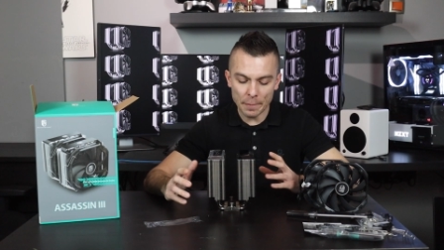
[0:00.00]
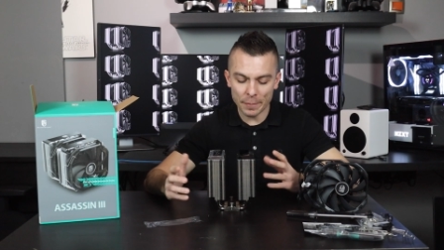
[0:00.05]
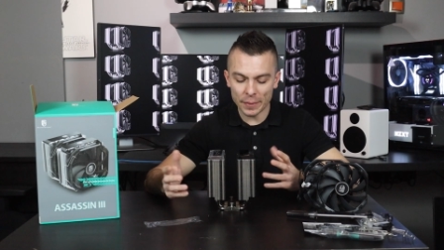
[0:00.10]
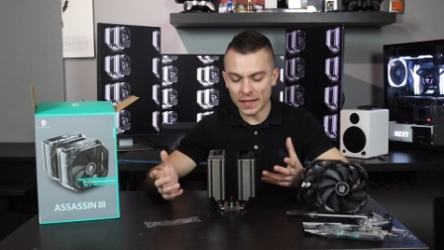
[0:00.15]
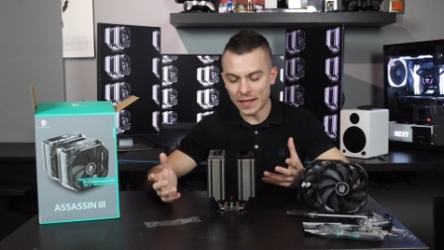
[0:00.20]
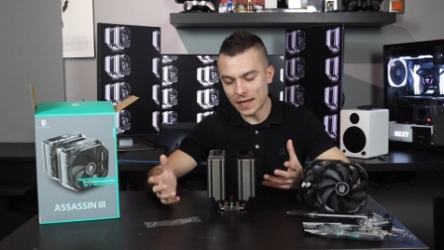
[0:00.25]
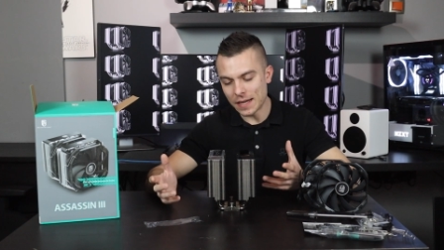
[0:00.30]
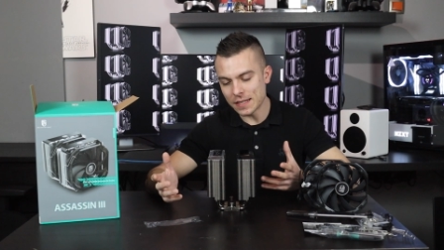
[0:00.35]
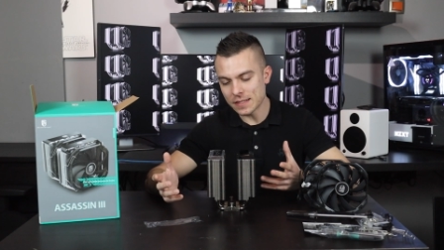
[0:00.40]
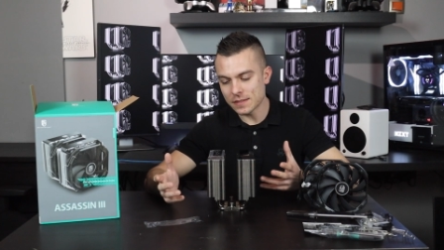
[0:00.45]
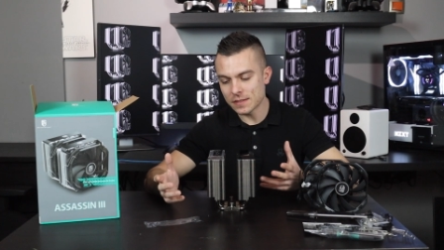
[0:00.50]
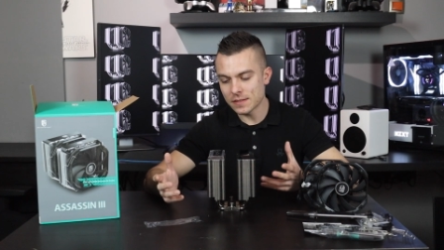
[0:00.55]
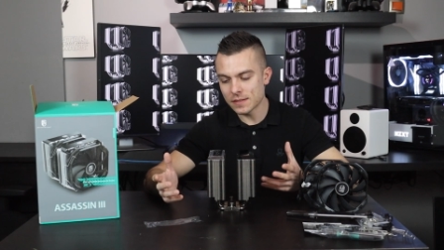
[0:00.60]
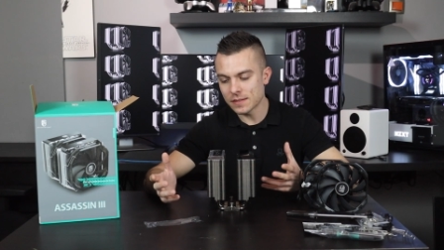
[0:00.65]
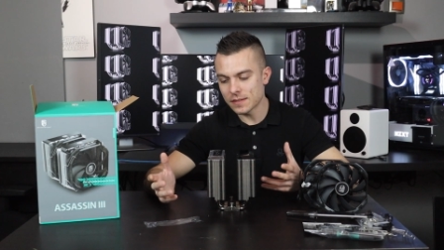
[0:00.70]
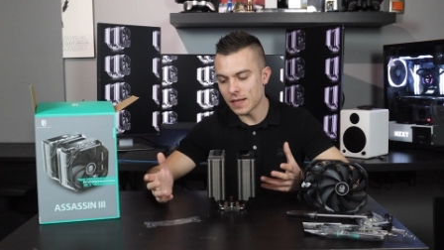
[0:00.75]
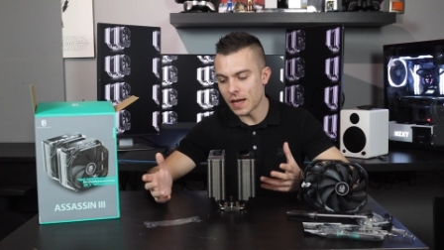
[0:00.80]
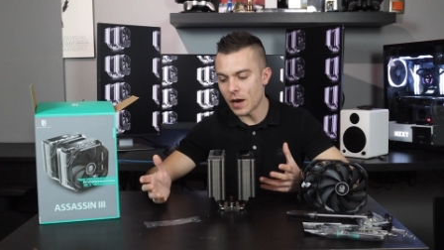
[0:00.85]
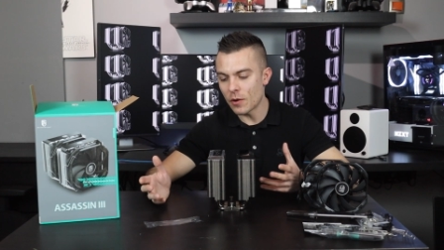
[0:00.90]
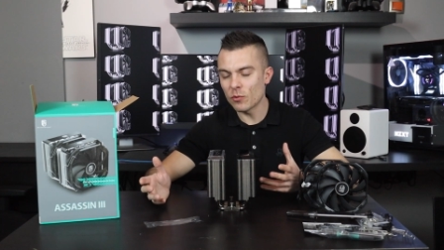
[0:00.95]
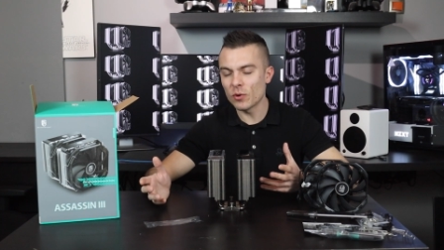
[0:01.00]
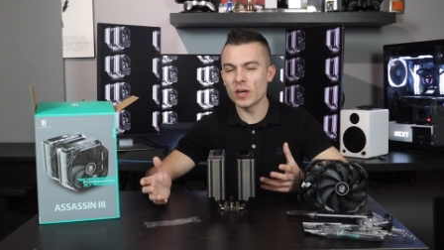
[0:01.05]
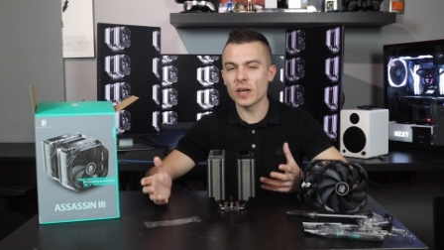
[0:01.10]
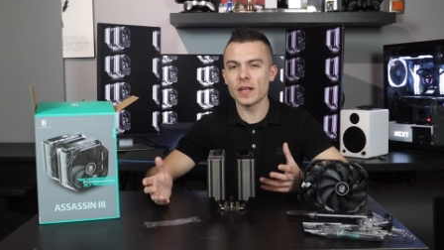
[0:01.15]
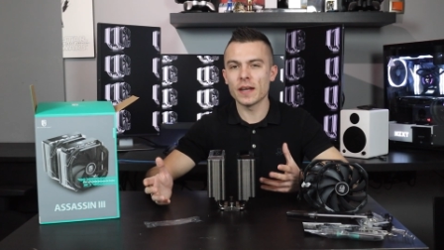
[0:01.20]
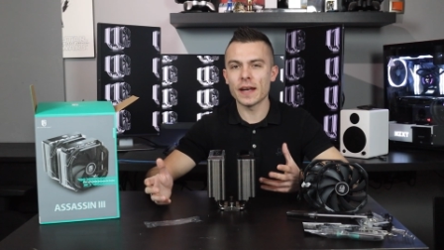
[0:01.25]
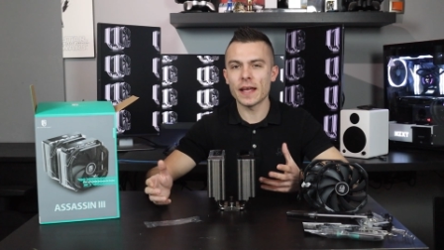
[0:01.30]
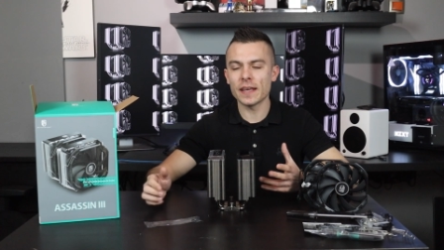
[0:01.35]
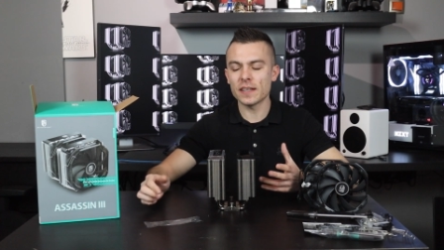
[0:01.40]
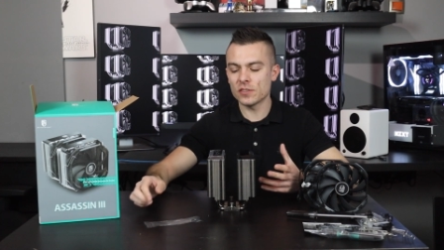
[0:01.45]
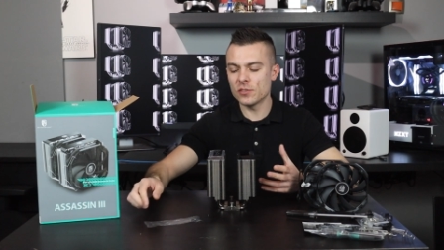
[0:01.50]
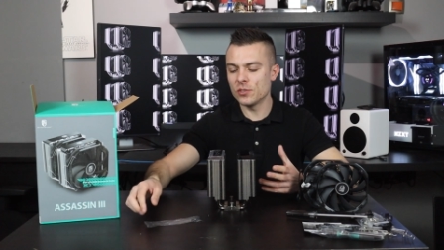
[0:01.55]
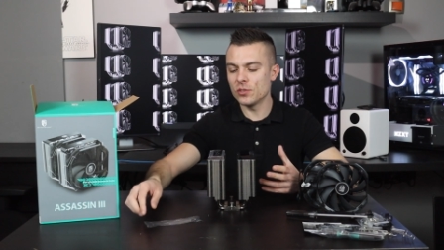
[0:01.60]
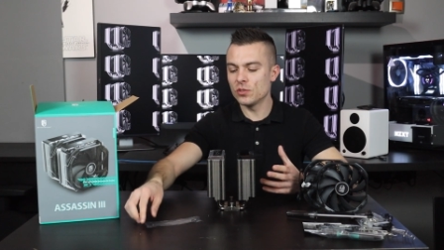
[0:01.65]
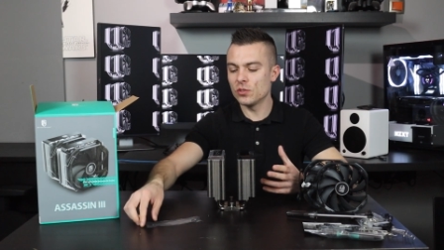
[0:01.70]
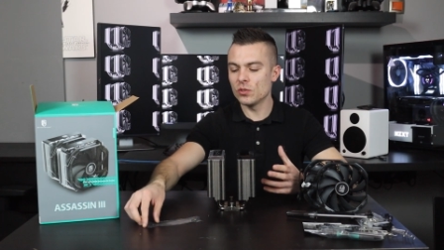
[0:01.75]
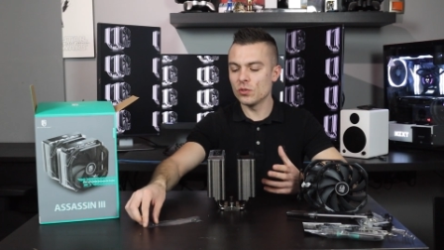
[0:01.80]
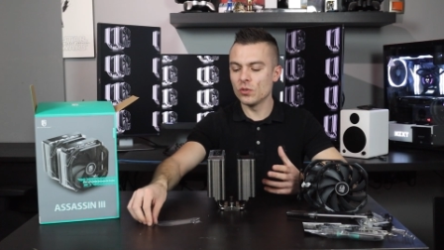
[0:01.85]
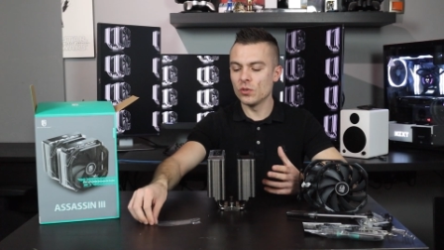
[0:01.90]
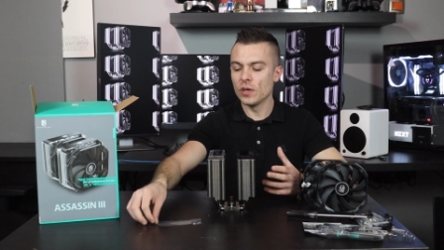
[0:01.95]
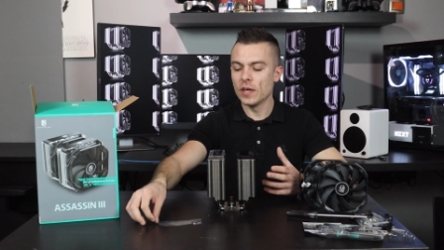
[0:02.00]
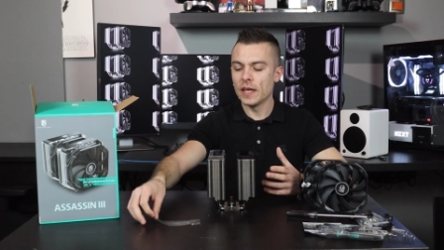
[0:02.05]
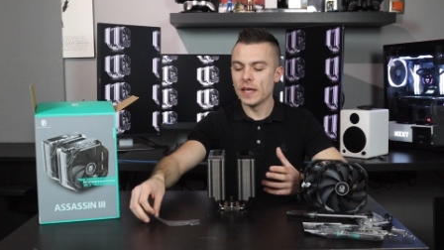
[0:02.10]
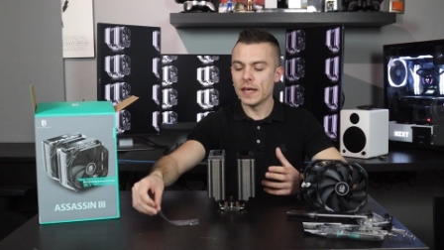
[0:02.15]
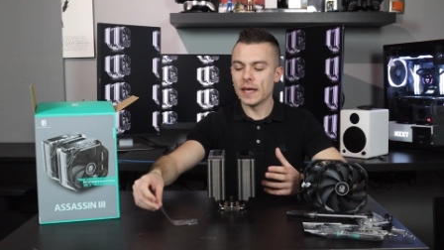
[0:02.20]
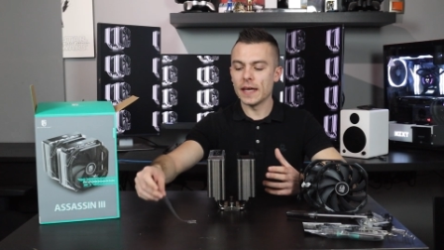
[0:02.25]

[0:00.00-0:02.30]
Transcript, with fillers: because I really like to do